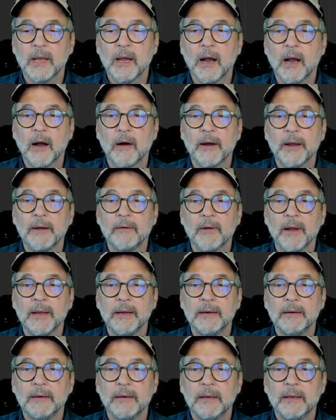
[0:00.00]
All right, great.
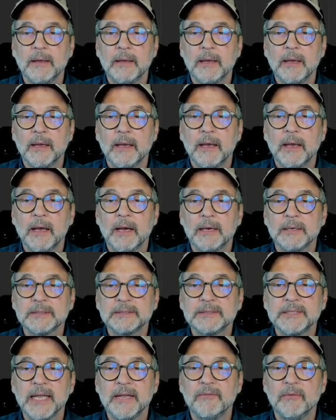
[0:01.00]
I'll
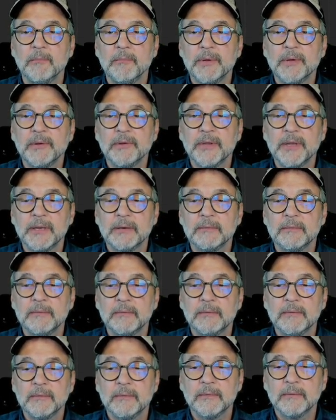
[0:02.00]
save and build it.
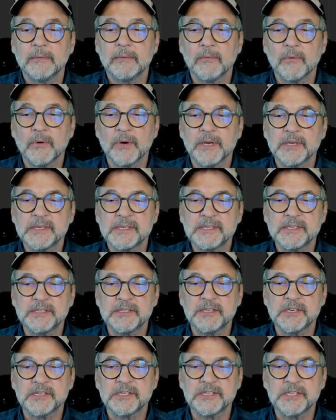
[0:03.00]
We're going to
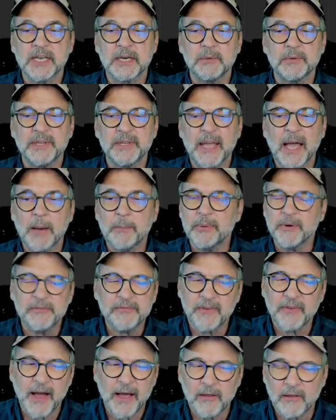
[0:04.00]
just stick with the output
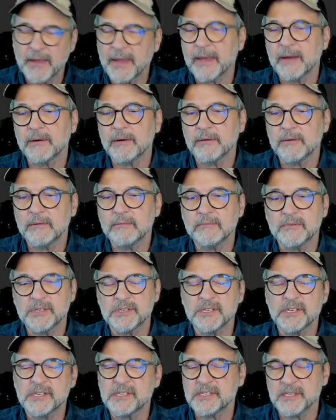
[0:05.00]
file handle. It's
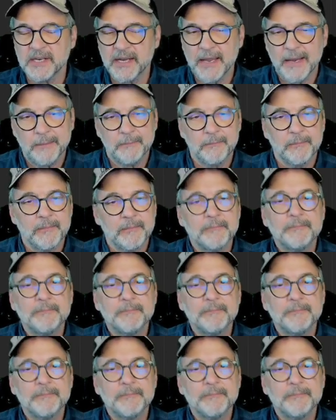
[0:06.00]
just a name.